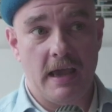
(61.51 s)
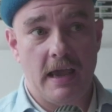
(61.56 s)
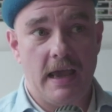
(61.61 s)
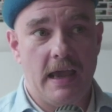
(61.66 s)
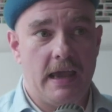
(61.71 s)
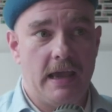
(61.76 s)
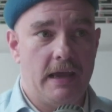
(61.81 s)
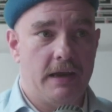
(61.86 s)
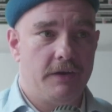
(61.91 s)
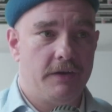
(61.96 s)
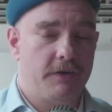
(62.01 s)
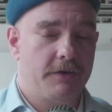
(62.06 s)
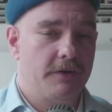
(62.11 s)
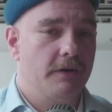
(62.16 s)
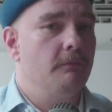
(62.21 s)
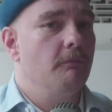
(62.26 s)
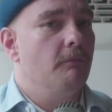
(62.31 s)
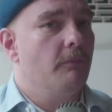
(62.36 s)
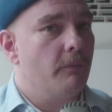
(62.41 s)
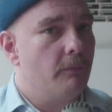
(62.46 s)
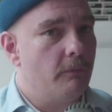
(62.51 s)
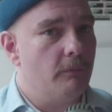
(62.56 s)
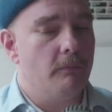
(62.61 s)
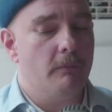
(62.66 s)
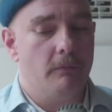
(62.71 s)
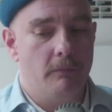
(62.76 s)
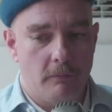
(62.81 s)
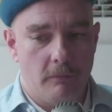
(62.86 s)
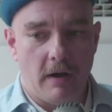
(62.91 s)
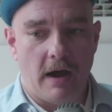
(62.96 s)
And
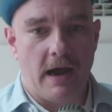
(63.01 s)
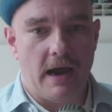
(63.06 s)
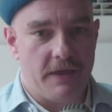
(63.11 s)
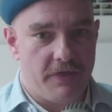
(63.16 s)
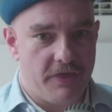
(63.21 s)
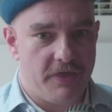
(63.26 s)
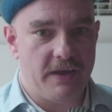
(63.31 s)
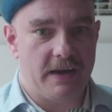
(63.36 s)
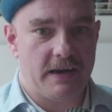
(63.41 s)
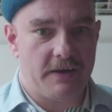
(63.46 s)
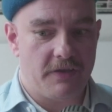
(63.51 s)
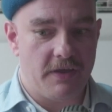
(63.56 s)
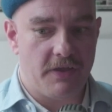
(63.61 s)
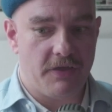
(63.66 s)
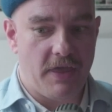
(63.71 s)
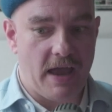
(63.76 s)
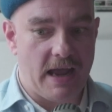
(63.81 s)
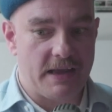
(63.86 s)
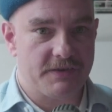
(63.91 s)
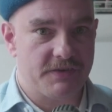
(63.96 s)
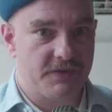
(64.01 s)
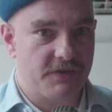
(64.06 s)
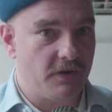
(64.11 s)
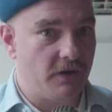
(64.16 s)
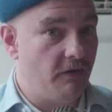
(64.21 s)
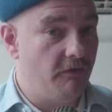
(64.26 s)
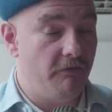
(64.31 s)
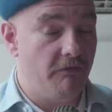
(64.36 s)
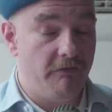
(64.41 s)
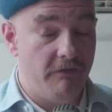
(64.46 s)
I think that that's a
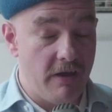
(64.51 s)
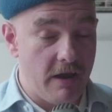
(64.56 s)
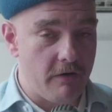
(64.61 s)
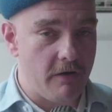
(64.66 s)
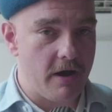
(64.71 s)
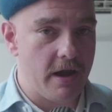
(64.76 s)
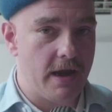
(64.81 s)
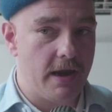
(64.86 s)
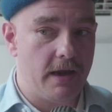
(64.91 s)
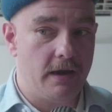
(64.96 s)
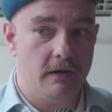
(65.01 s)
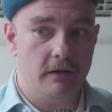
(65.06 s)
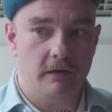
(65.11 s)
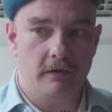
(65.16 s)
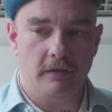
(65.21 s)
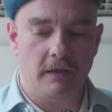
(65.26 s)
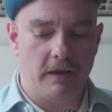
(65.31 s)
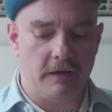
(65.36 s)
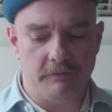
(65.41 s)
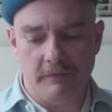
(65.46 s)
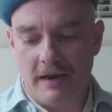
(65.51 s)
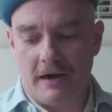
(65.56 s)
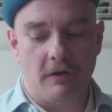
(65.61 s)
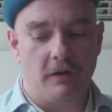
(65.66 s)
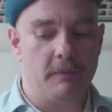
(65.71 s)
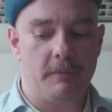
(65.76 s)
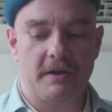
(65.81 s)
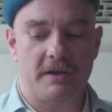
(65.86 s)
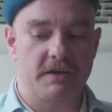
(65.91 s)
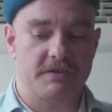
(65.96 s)
very not only
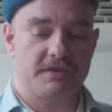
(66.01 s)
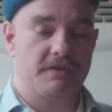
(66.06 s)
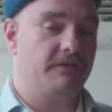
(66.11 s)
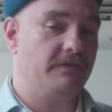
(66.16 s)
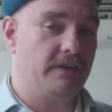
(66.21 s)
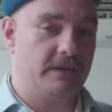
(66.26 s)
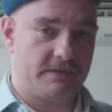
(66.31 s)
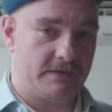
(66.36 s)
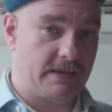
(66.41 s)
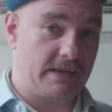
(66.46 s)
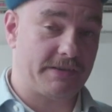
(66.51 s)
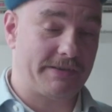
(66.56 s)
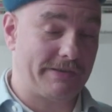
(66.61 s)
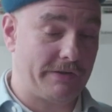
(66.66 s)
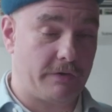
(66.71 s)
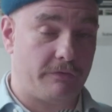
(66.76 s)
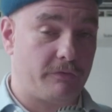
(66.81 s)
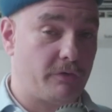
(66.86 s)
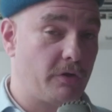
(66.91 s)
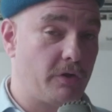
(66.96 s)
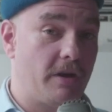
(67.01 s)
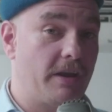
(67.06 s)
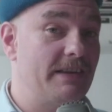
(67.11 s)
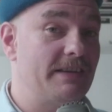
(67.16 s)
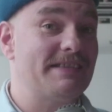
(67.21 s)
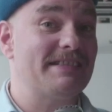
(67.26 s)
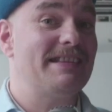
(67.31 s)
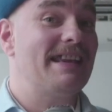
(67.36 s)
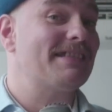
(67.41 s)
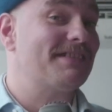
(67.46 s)
because it's necessary for
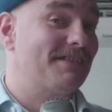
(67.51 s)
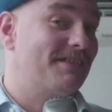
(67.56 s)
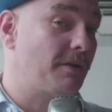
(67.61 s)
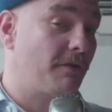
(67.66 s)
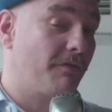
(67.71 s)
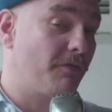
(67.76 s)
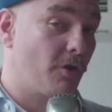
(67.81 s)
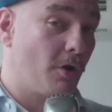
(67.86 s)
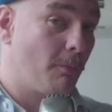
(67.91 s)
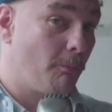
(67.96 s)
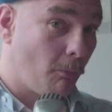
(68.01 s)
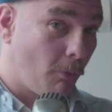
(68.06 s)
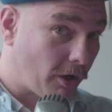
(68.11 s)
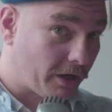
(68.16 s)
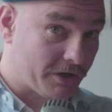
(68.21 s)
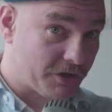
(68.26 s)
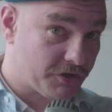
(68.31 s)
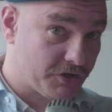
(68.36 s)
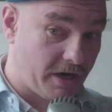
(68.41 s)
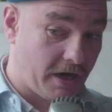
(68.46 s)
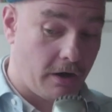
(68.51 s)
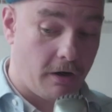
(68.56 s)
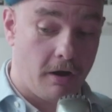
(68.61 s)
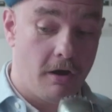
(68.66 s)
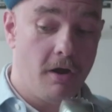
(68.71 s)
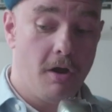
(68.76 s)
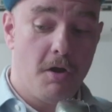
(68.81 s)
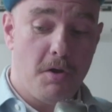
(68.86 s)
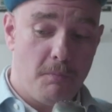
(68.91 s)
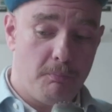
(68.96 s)
it's necessary for their market share,
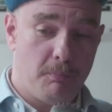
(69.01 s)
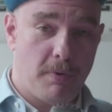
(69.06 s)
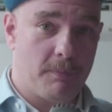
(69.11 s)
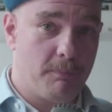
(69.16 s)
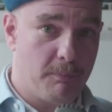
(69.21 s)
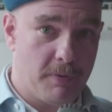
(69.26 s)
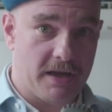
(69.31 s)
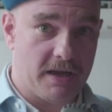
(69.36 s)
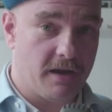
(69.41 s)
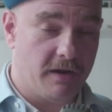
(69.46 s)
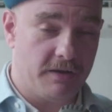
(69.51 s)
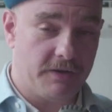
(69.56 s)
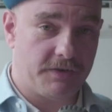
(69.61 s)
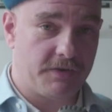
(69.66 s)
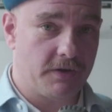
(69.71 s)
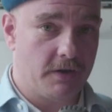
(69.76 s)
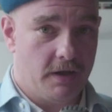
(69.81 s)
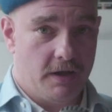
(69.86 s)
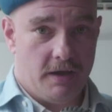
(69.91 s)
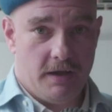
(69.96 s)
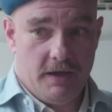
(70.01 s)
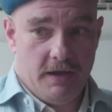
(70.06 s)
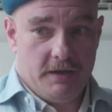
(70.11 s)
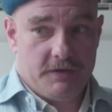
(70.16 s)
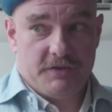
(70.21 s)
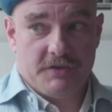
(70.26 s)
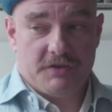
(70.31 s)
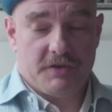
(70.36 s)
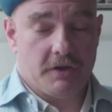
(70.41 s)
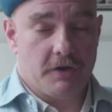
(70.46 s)
but because it's
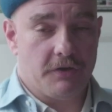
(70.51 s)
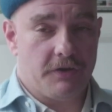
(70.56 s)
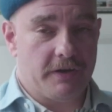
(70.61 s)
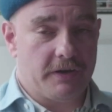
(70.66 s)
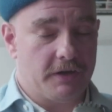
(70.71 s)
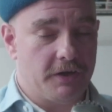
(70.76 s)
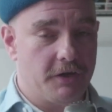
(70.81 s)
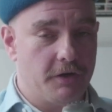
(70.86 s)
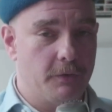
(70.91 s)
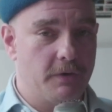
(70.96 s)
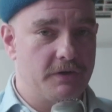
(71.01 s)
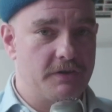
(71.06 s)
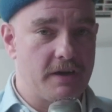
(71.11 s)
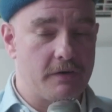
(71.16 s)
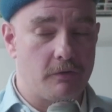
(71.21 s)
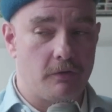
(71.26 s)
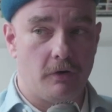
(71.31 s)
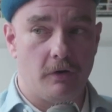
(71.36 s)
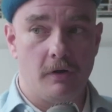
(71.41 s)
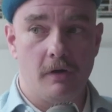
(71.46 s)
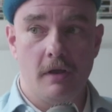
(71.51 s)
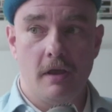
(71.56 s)
just a good thing to do in general.